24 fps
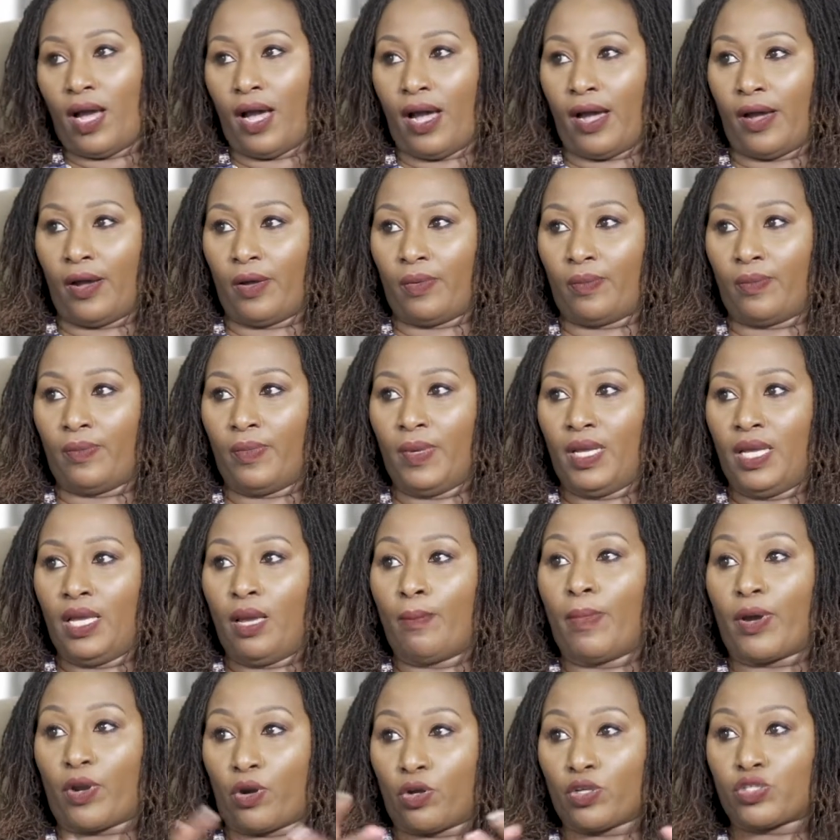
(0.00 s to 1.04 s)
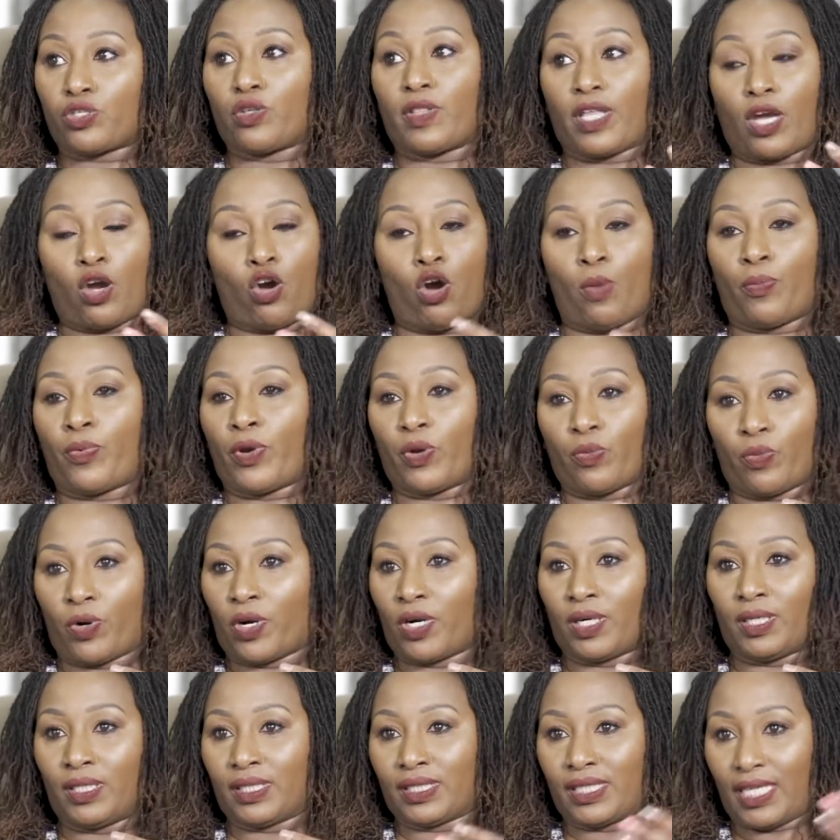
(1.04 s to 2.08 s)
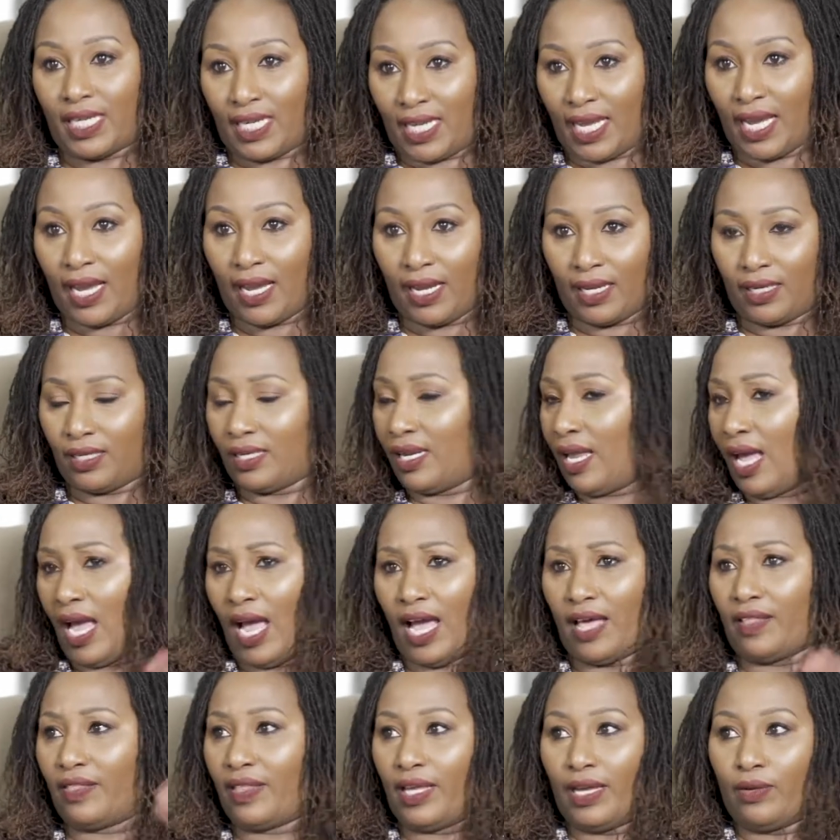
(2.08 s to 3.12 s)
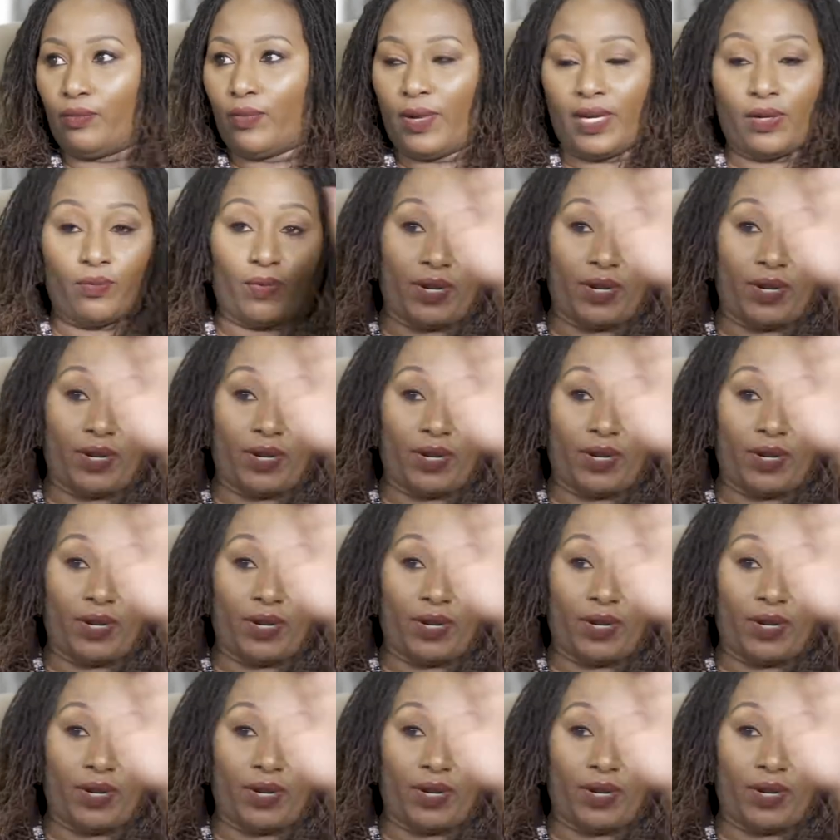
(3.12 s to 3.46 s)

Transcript: Um, but also the corporate world, again, nah, they, we,